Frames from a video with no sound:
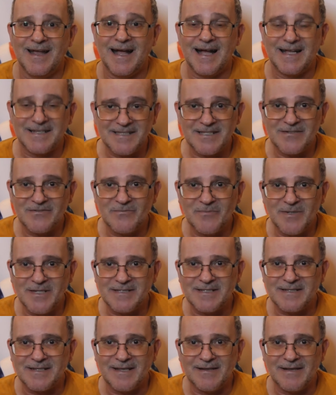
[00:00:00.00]
Until we meet
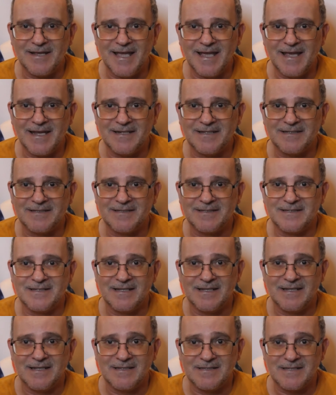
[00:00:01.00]
again,
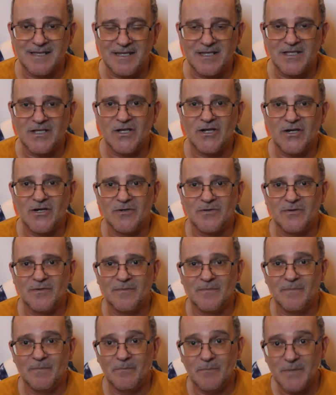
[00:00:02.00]
take care,
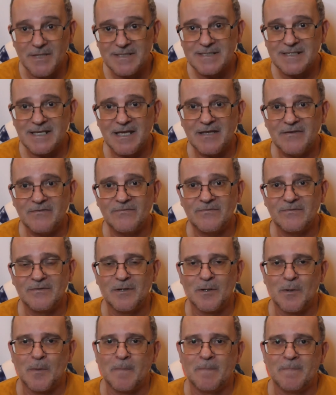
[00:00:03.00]
be safe,
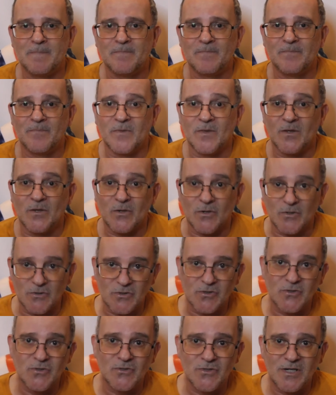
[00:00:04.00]

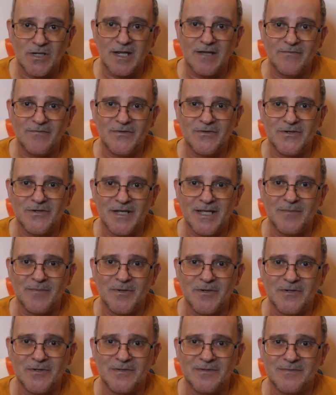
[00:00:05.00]
continue to love your
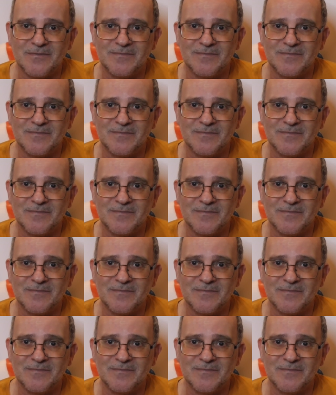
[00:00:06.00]
neighbor.